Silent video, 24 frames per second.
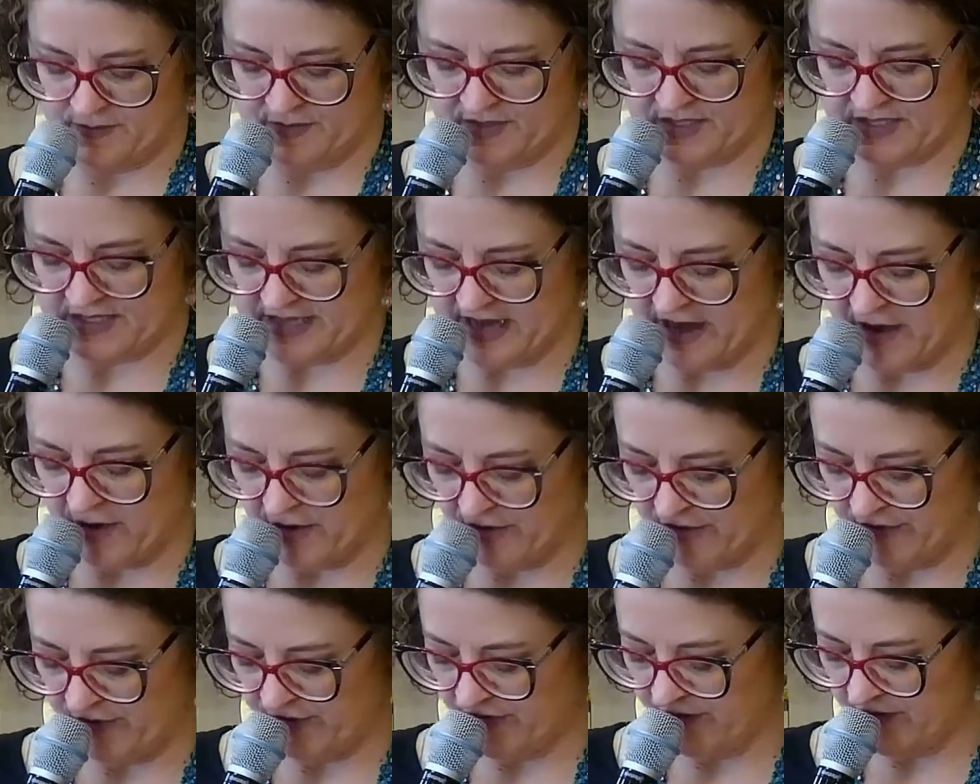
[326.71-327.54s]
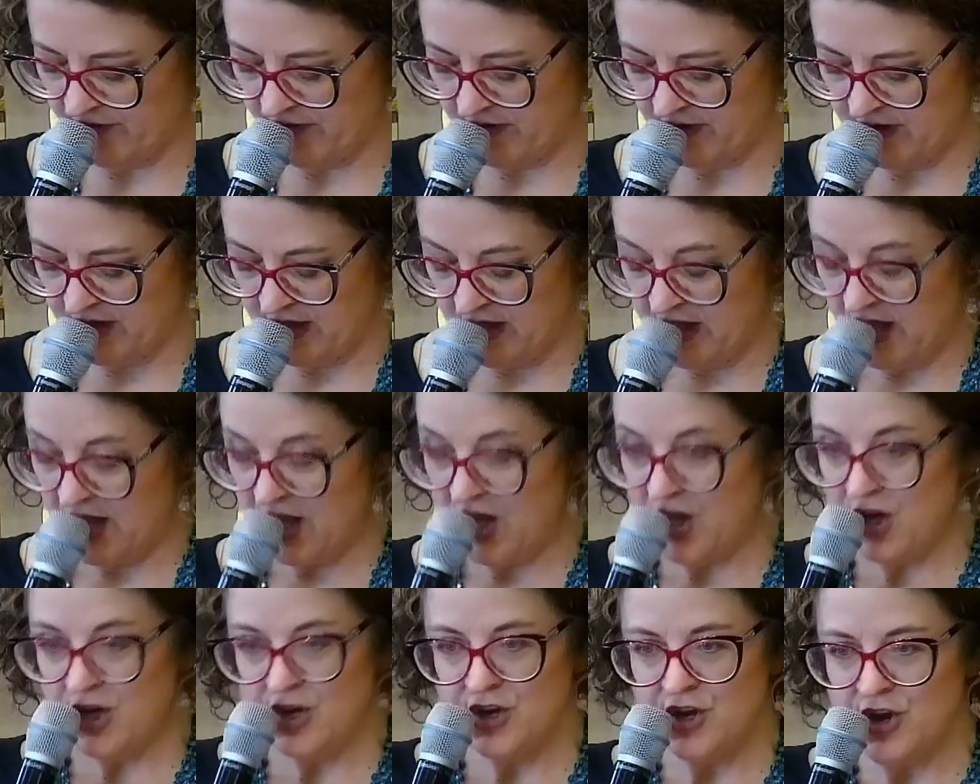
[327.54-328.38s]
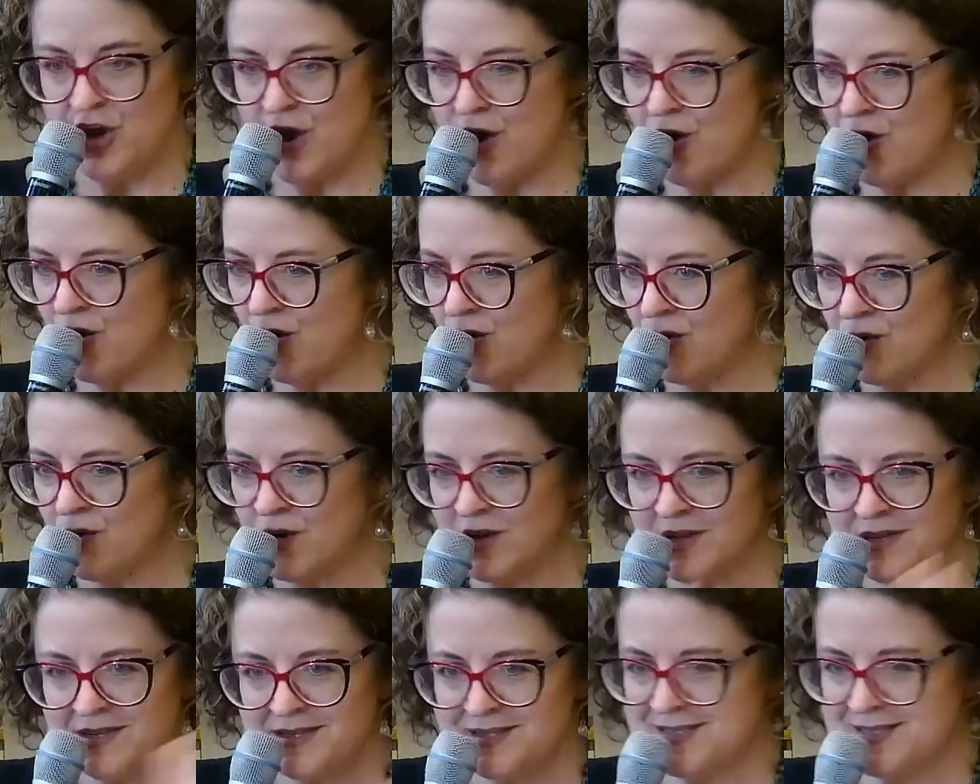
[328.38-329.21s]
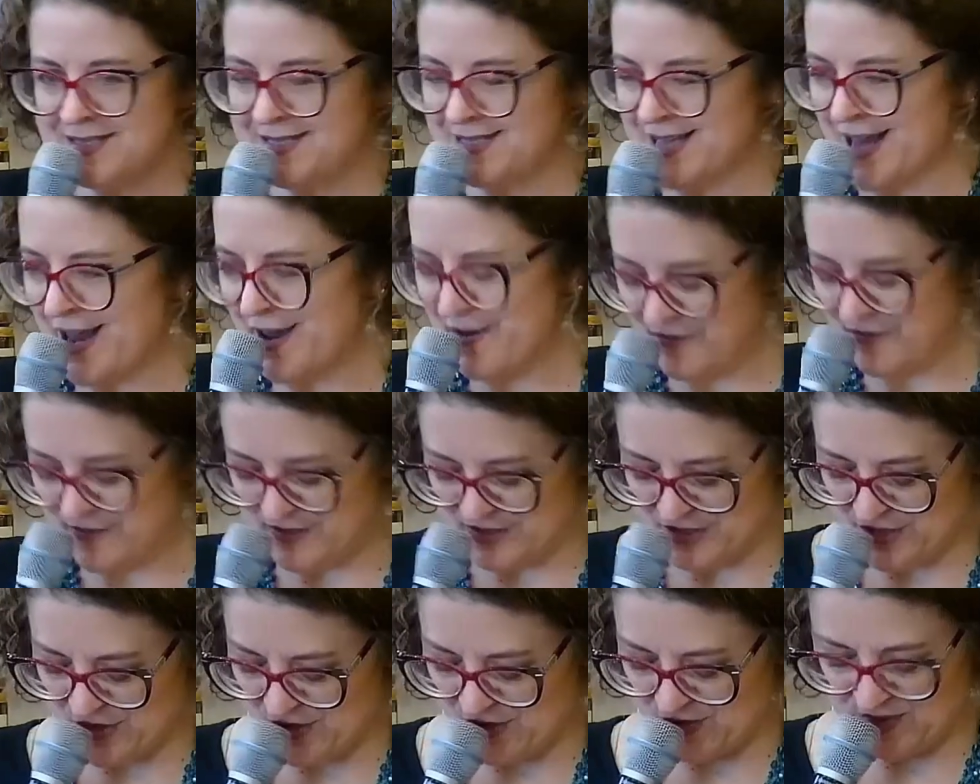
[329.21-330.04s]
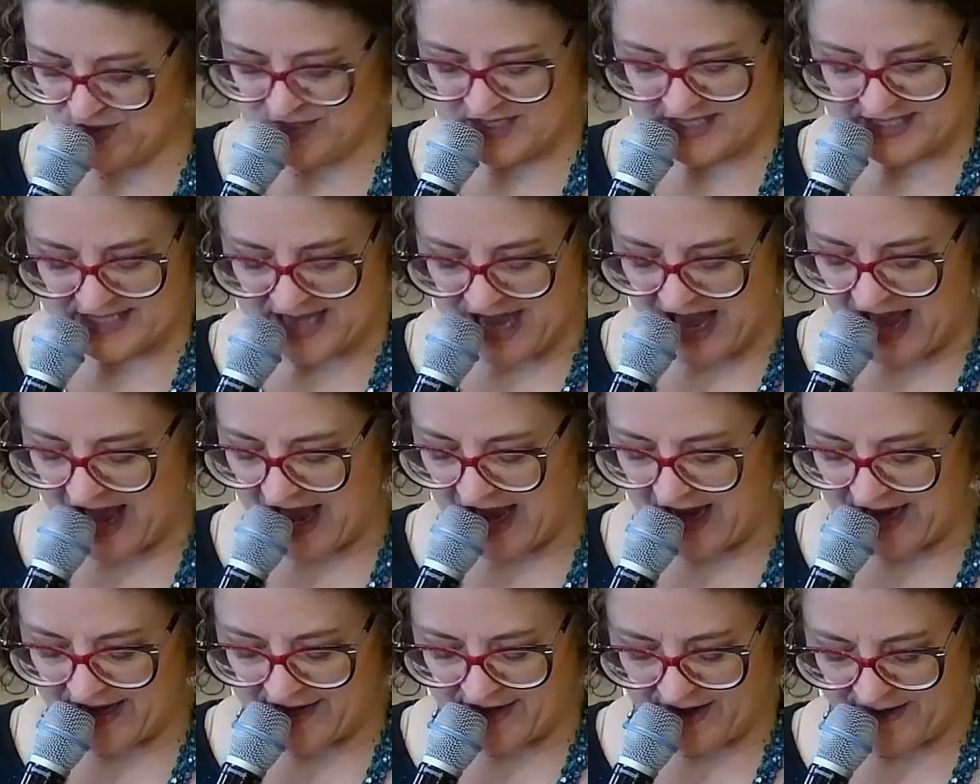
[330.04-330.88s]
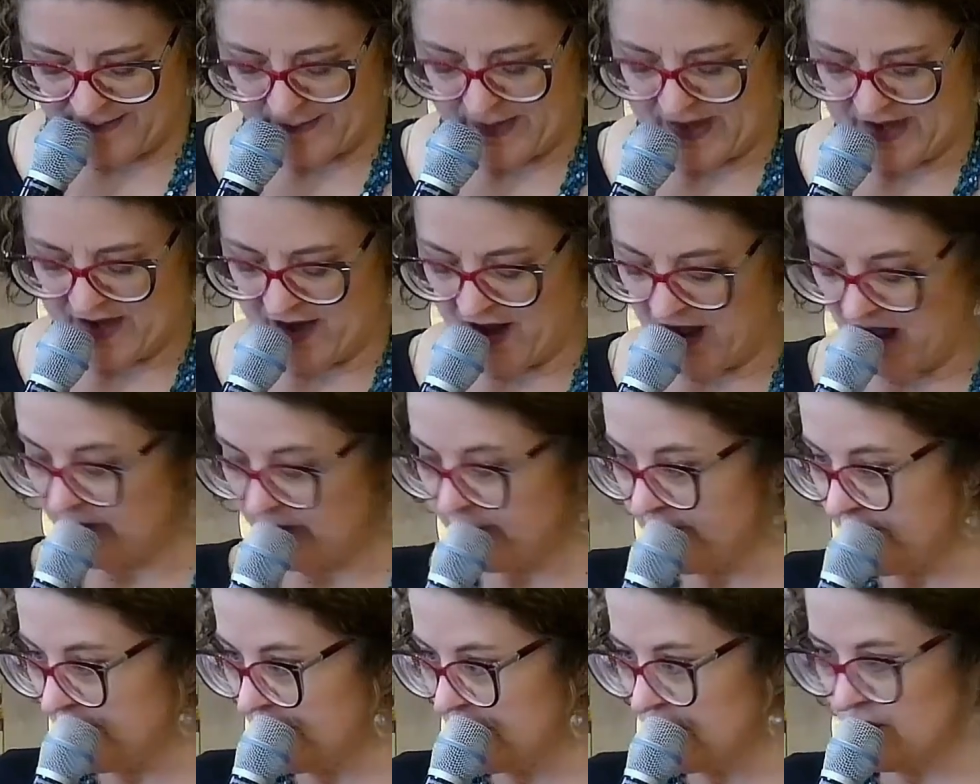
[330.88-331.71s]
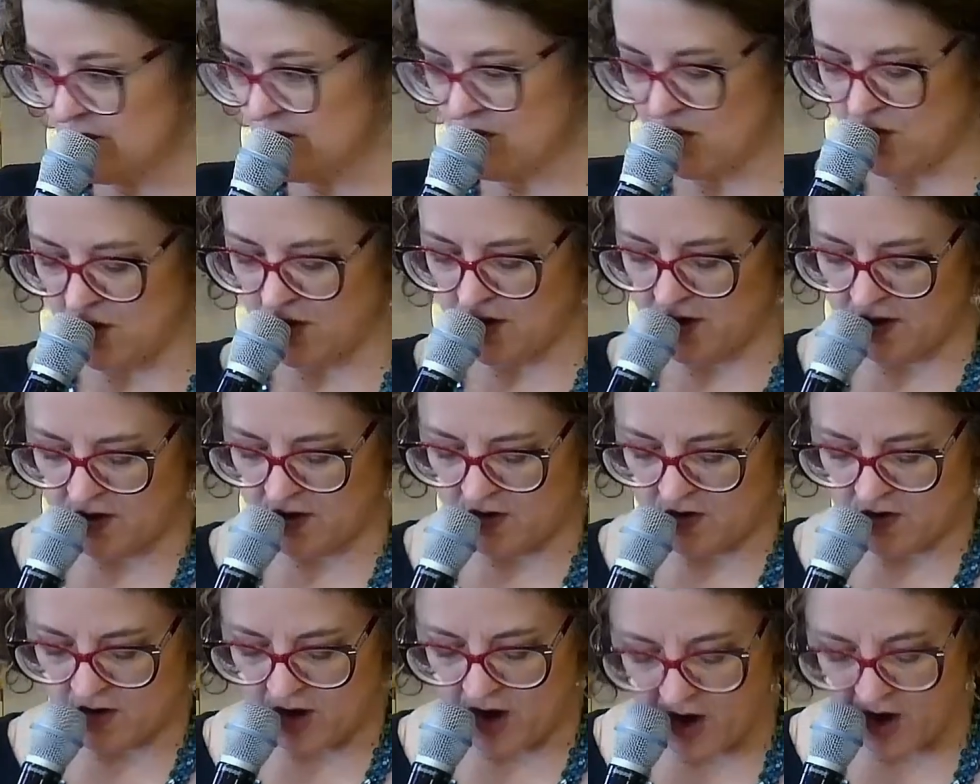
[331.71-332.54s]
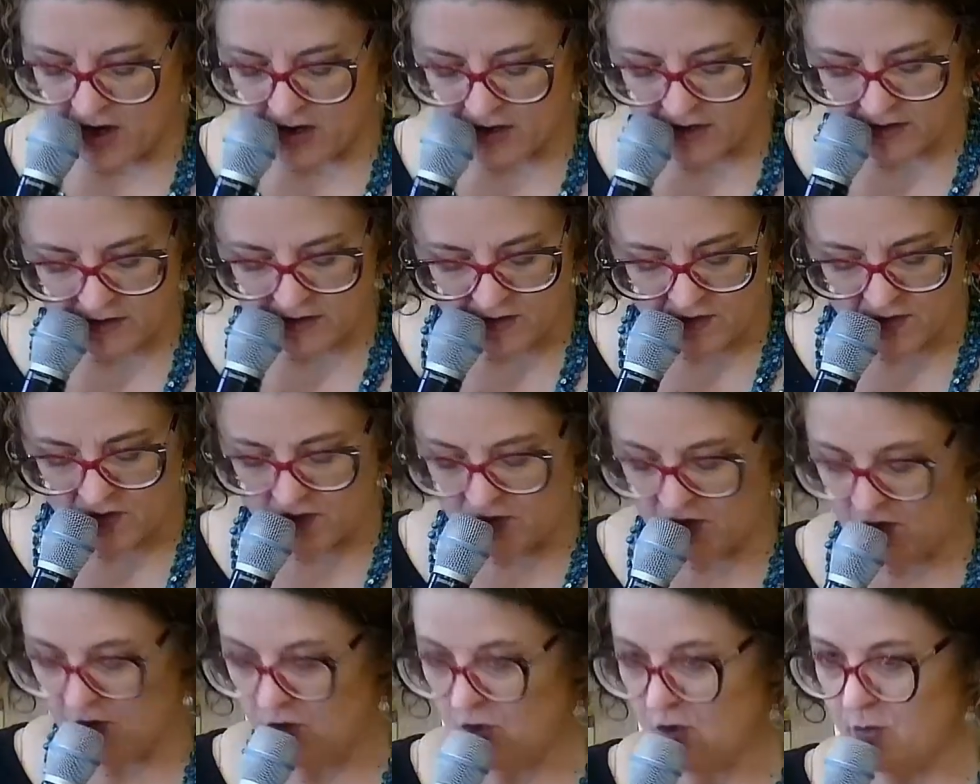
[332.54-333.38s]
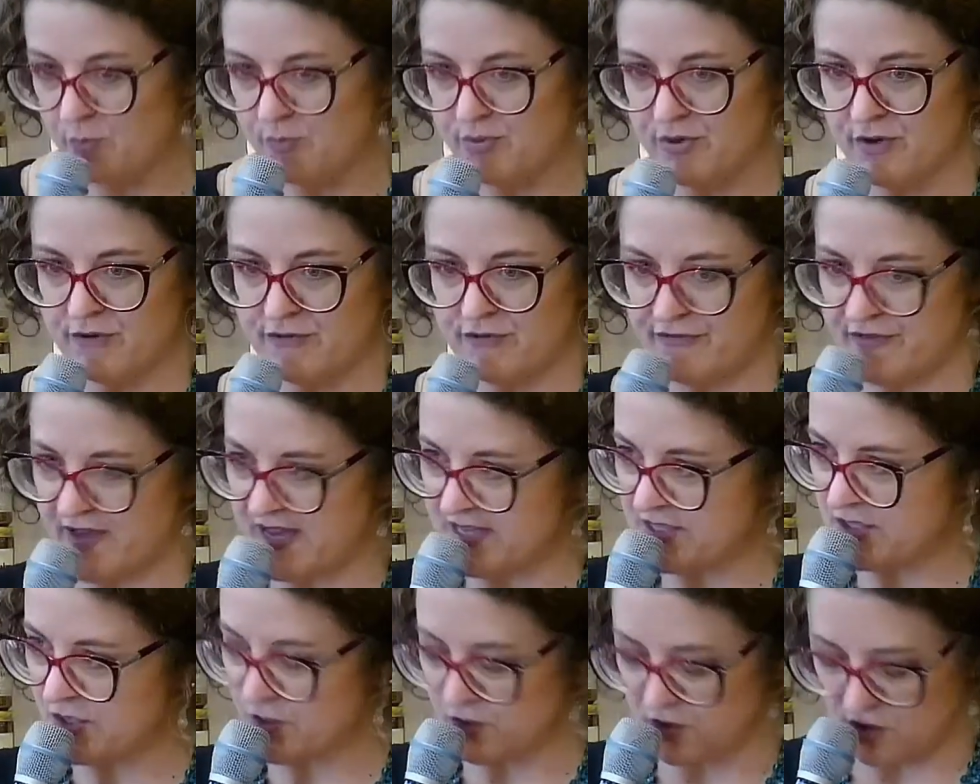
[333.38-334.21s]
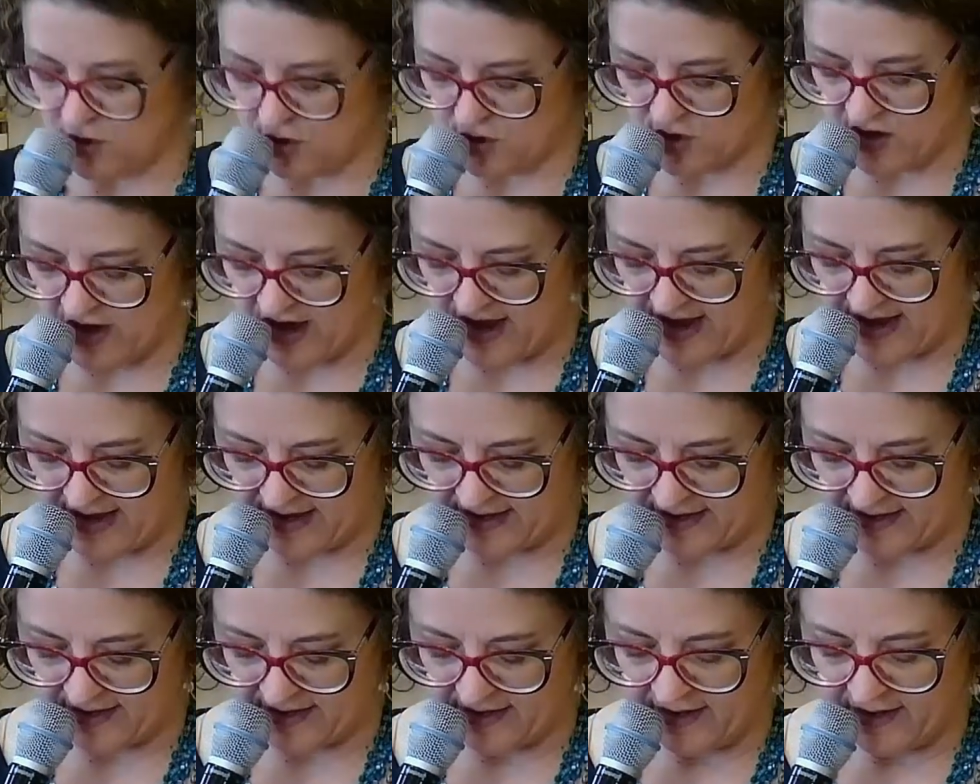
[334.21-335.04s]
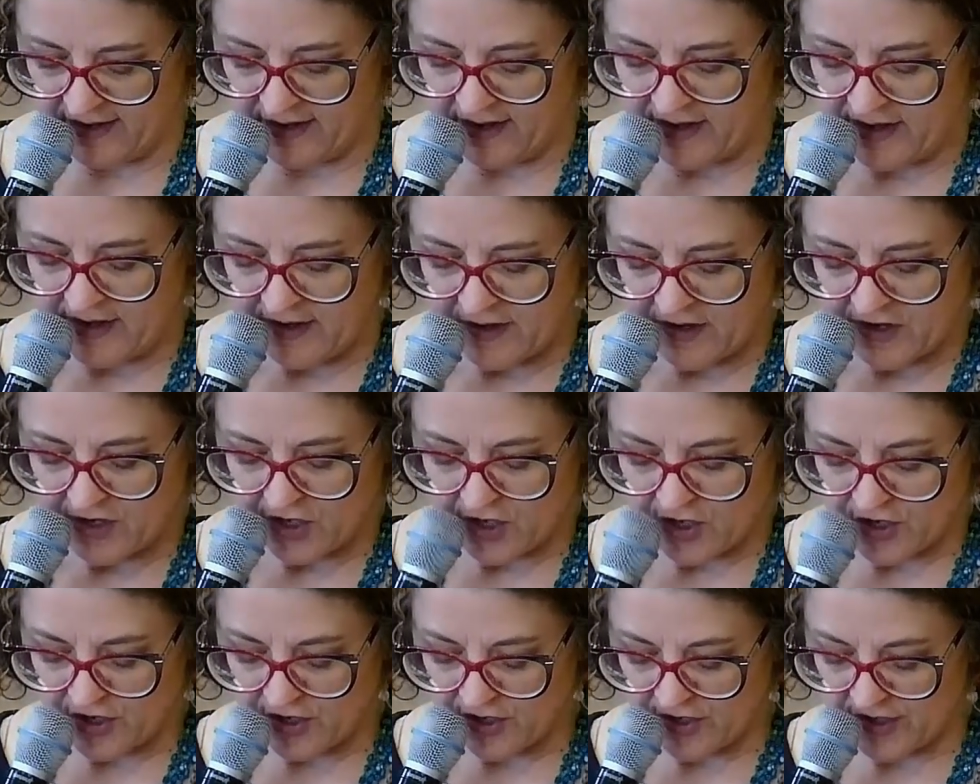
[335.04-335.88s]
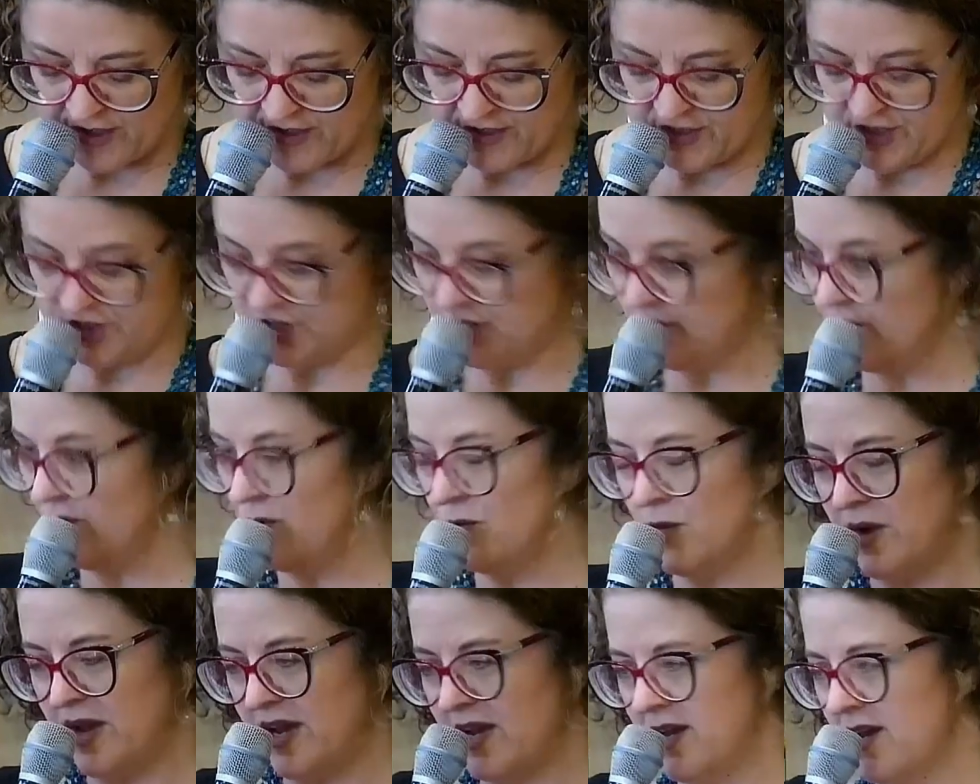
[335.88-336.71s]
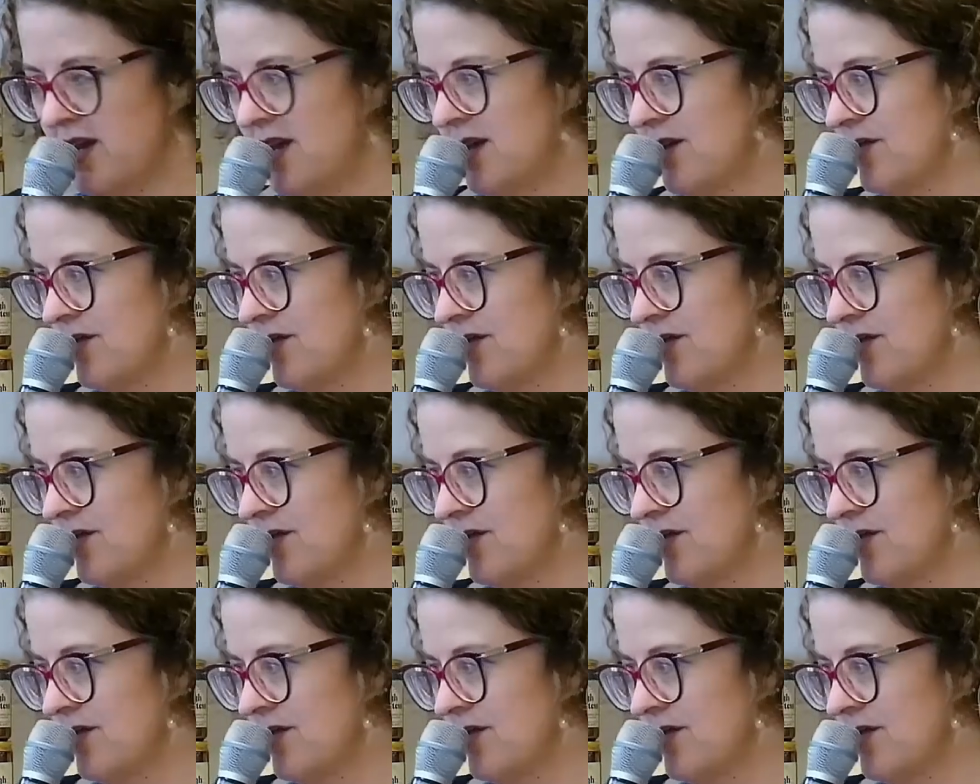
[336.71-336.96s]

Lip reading: We got better at using the correct new name and the he, him pronouns for our oldest, and then we worked on switching to they, them pronouns for our youngest.